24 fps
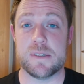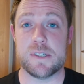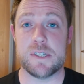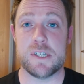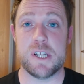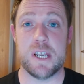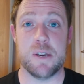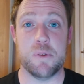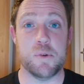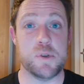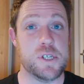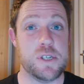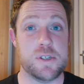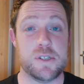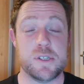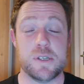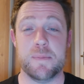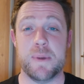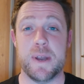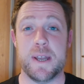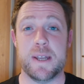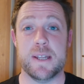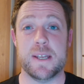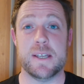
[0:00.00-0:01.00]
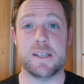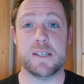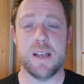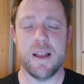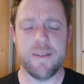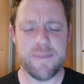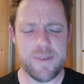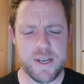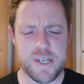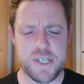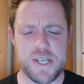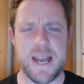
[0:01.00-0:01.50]
She always used to make these
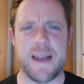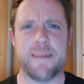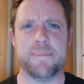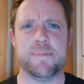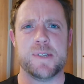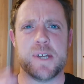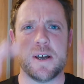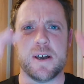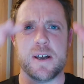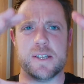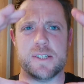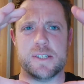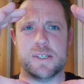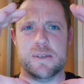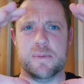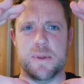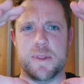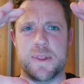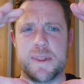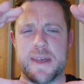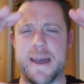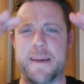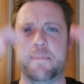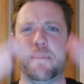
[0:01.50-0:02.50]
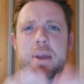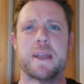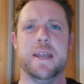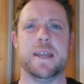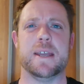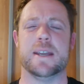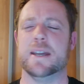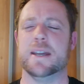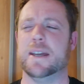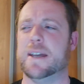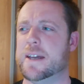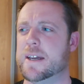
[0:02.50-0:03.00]
lovely jam tarts that were that
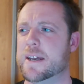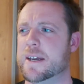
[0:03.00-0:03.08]
big.